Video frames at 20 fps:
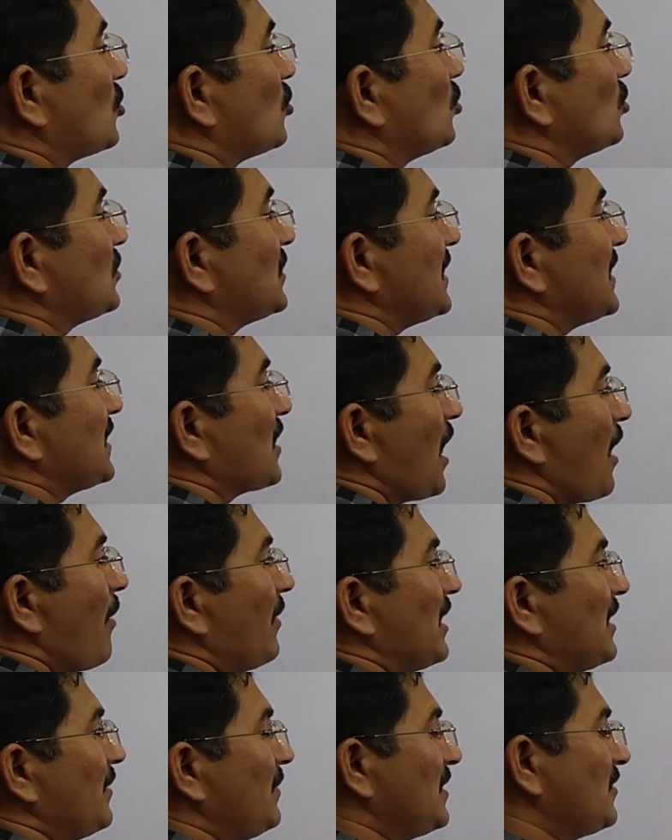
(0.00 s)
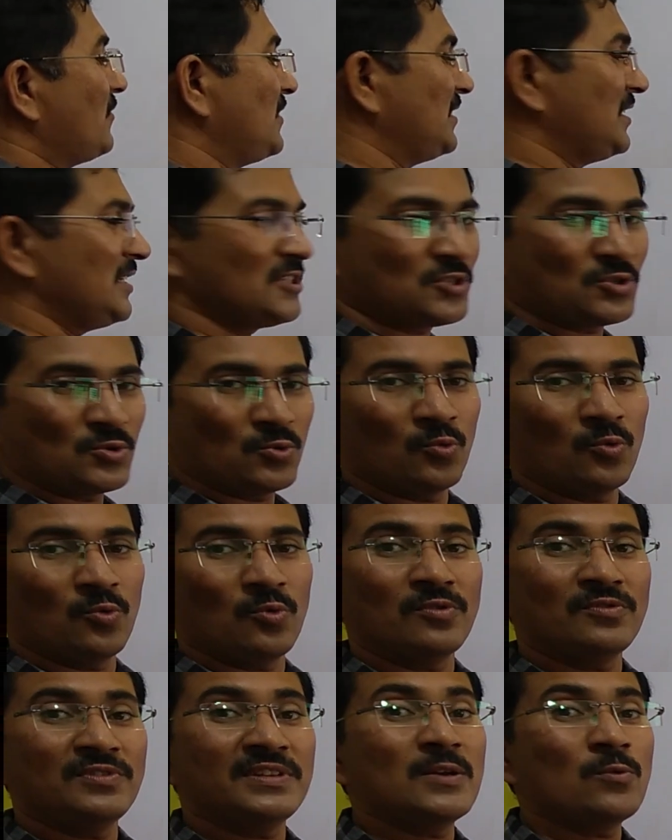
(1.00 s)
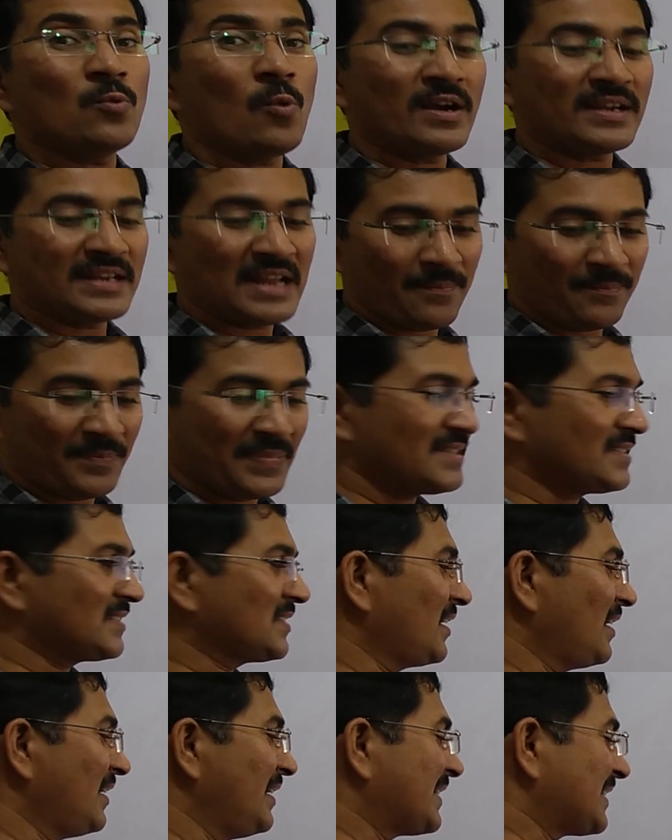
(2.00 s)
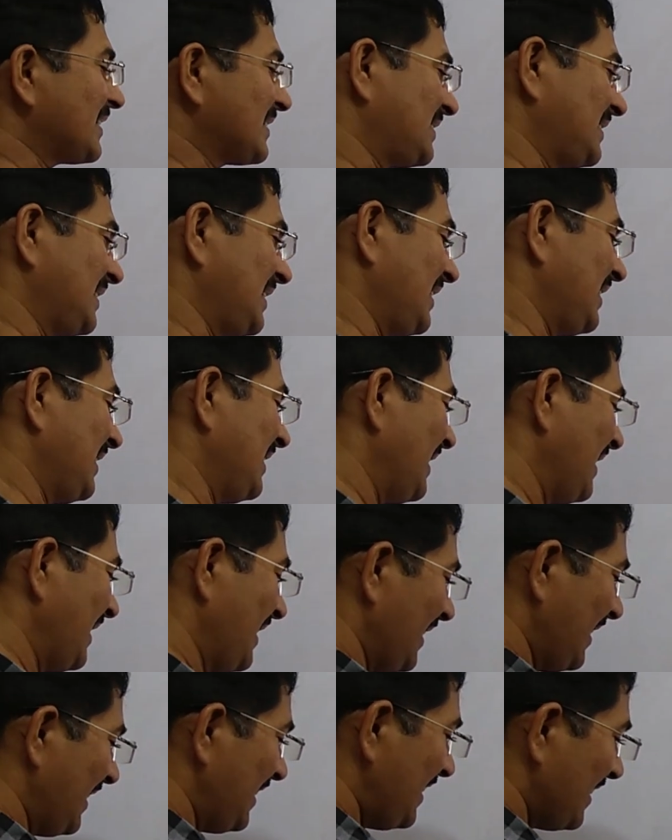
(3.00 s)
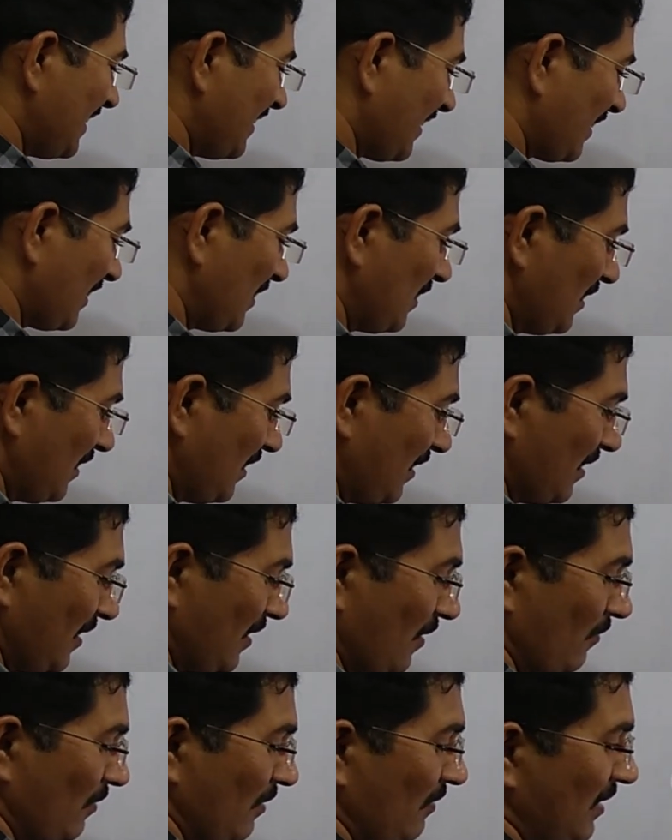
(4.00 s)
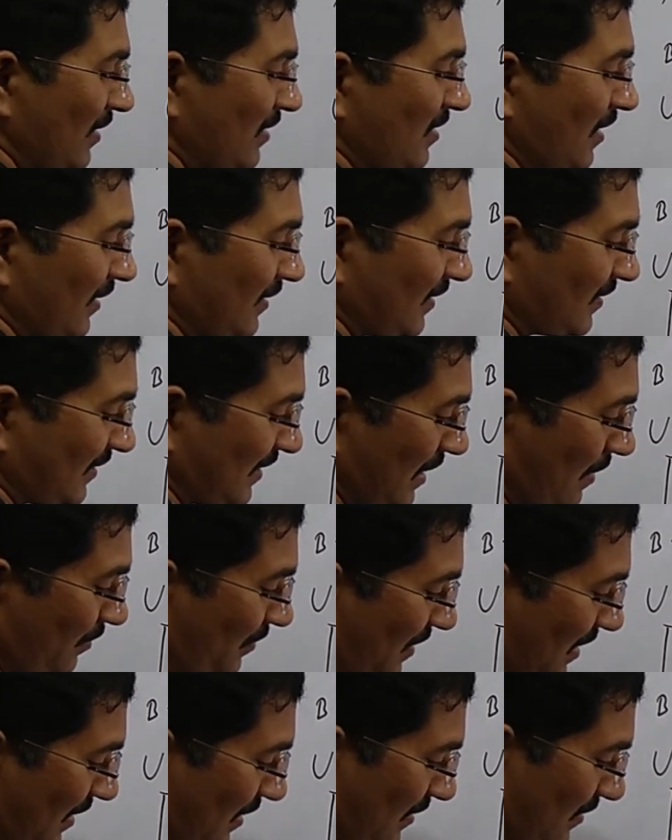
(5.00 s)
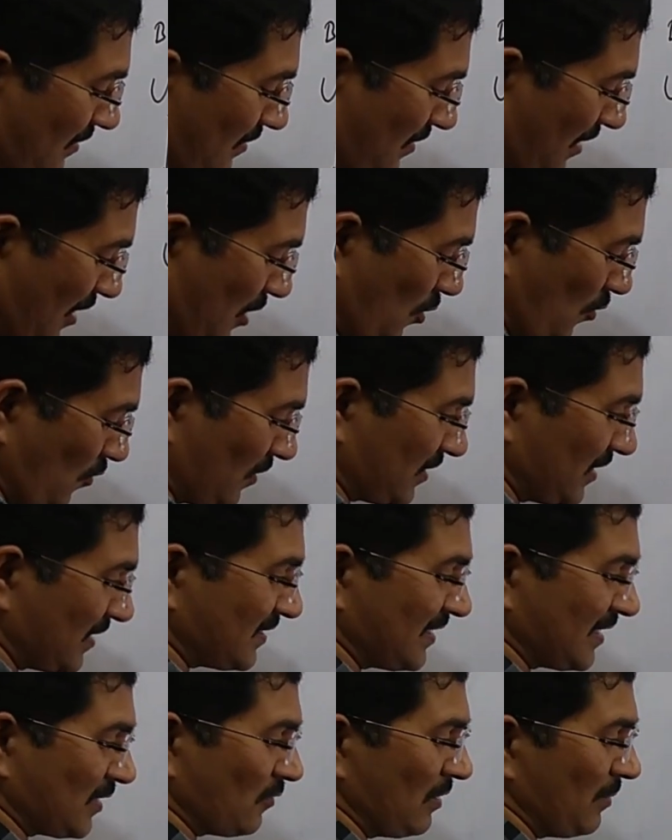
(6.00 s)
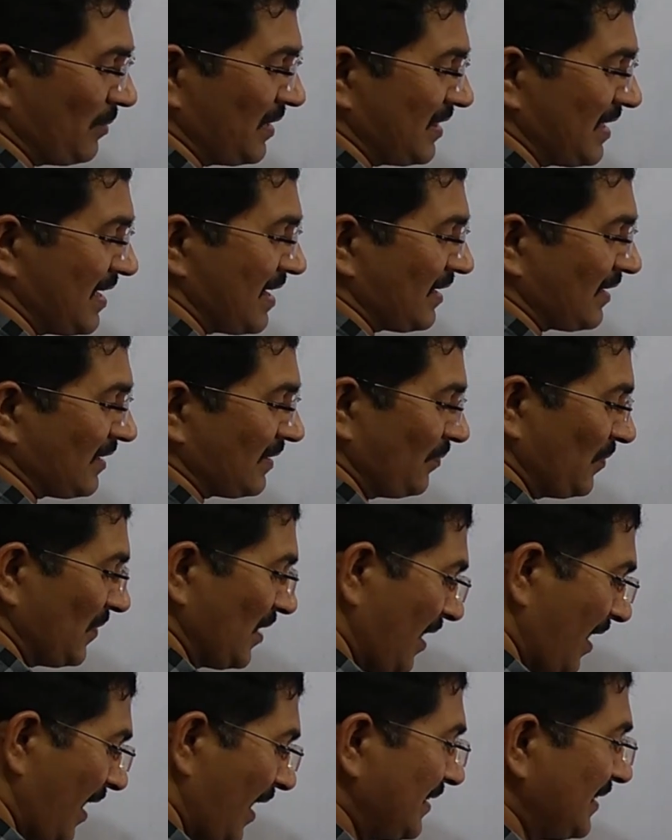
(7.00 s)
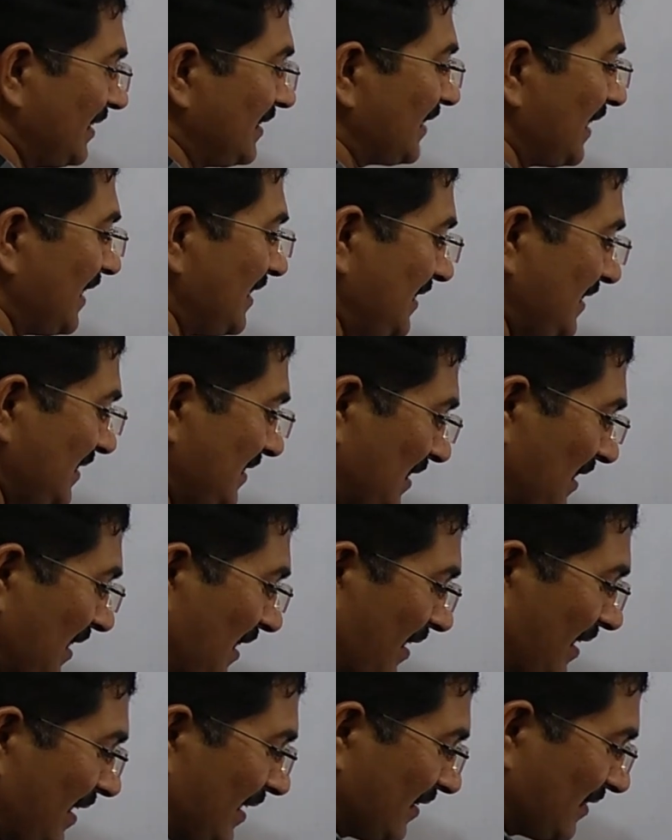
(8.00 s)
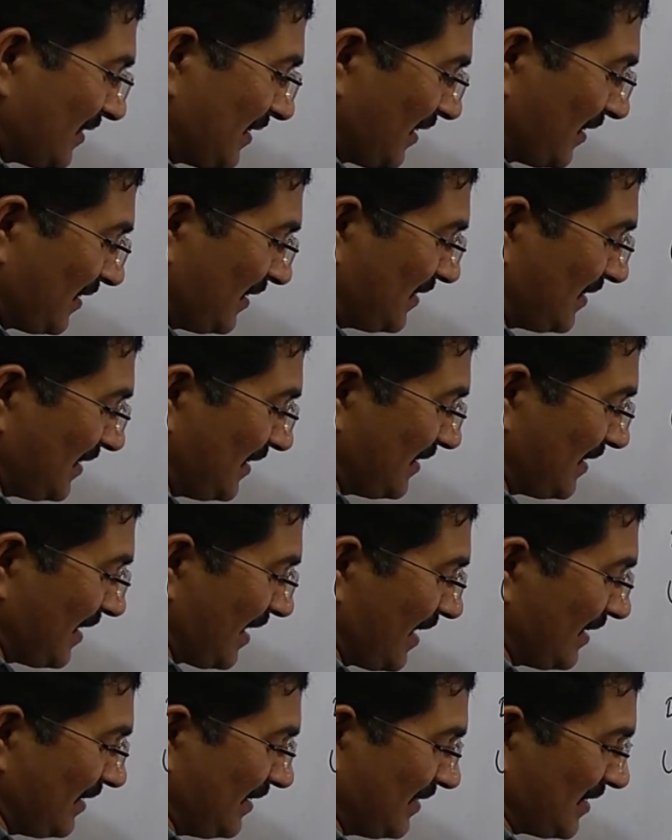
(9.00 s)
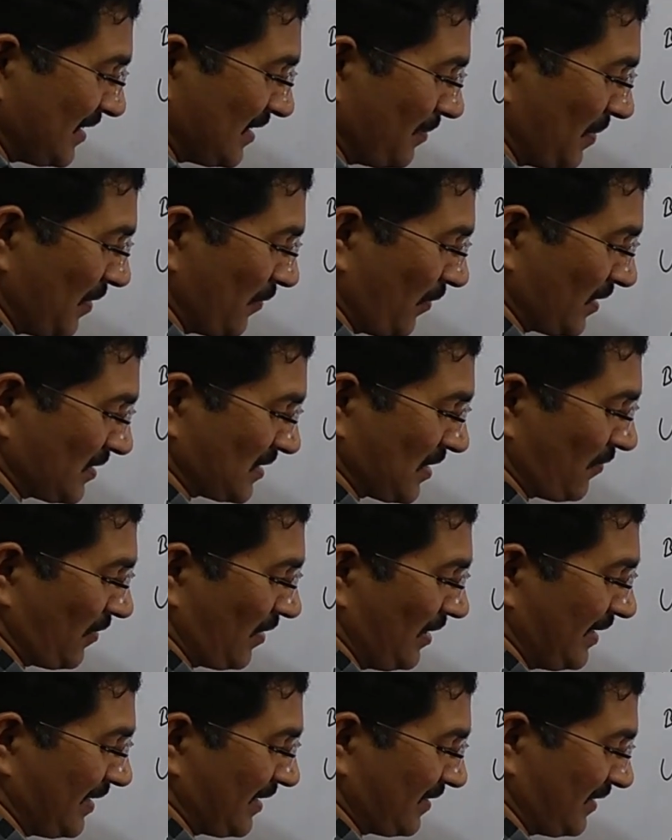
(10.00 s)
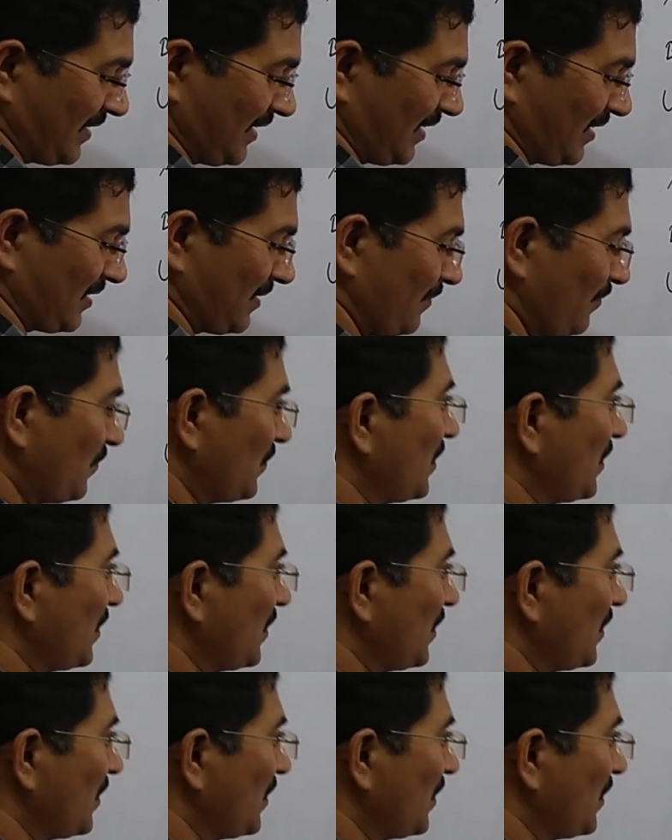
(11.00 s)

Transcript: 2, 3 common in between these two, then what happens? Let us see. Here we will draw the same thing. The universal set will be there, and inside this, let us think this is A and this is B. First of all, let us think.